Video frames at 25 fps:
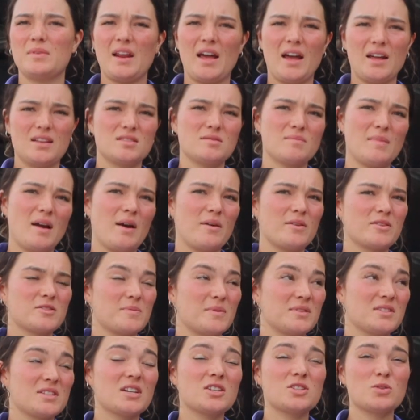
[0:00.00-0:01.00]
and add some hours.
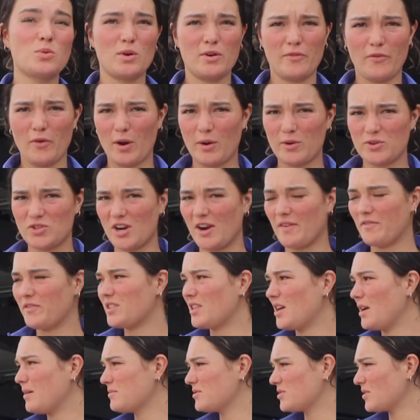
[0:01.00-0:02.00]
But it's like a 24-hour drive for
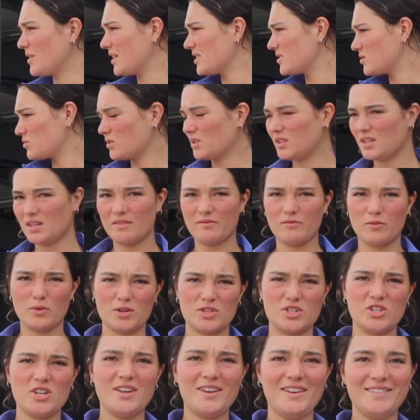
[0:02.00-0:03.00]
them, so that's really
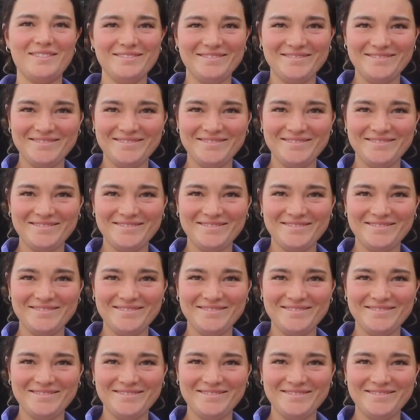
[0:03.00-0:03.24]
unfortunate.